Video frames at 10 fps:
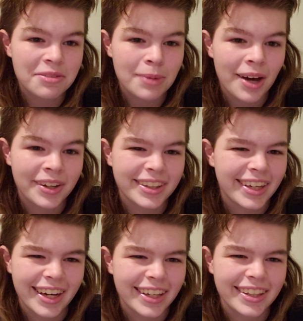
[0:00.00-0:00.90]
about it than
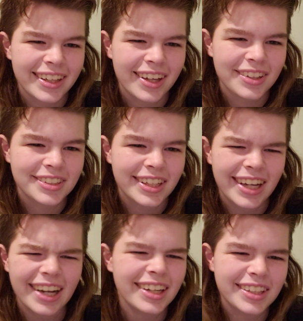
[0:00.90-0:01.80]
anything else. Like, I
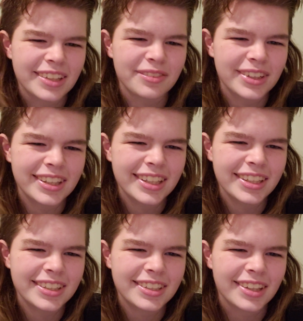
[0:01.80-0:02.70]
gotta live with
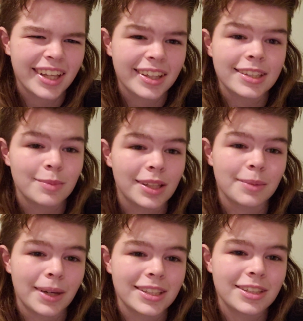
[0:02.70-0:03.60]
this, so like, let's make the
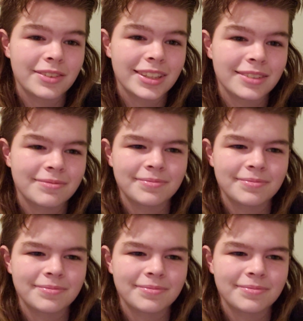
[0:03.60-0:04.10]
best of it.